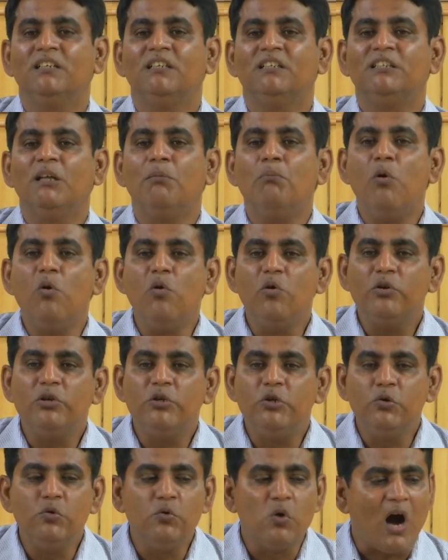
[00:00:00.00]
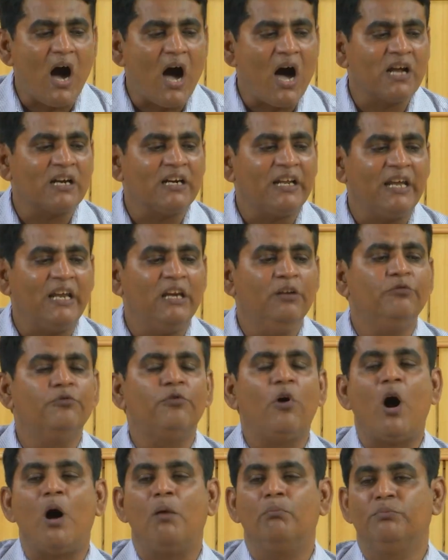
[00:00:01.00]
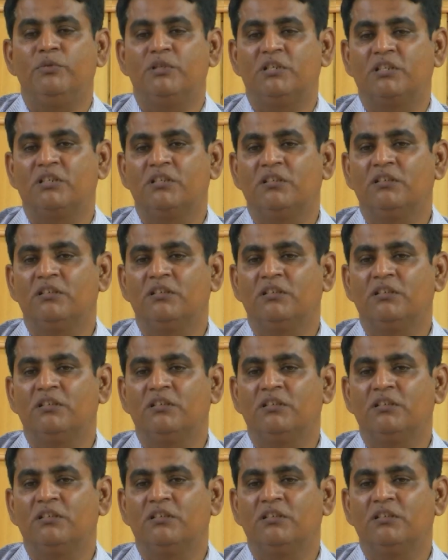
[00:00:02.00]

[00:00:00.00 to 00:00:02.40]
the more you are informed.